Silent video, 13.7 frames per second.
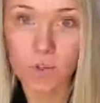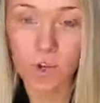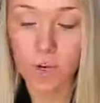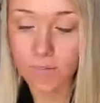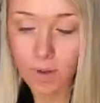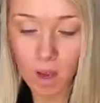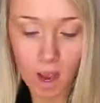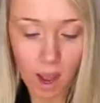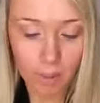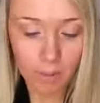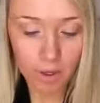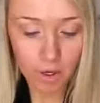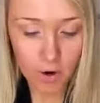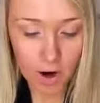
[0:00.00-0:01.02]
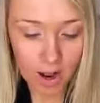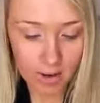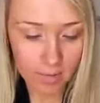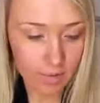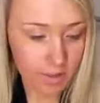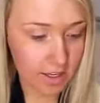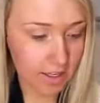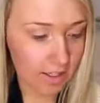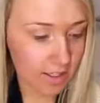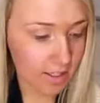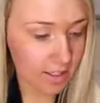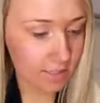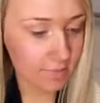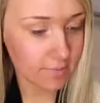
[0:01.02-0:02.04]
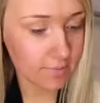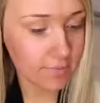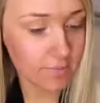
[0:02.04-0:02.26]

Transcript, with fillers: So I'm going to grab this